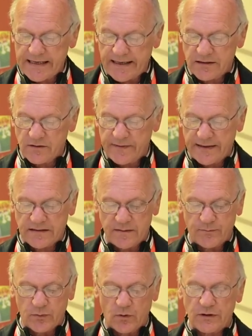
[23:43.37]

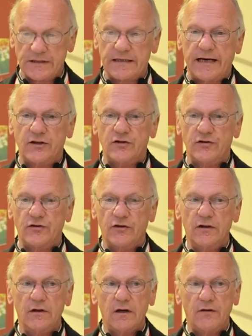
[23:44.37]
activated broader sections
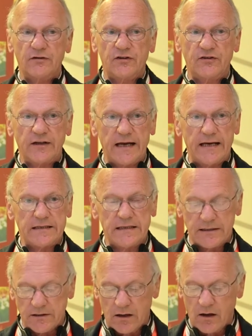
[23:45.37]
of
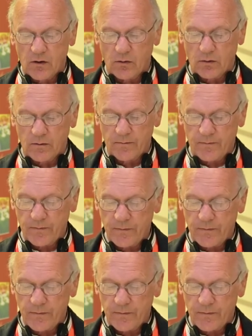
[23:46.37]
society as a whole.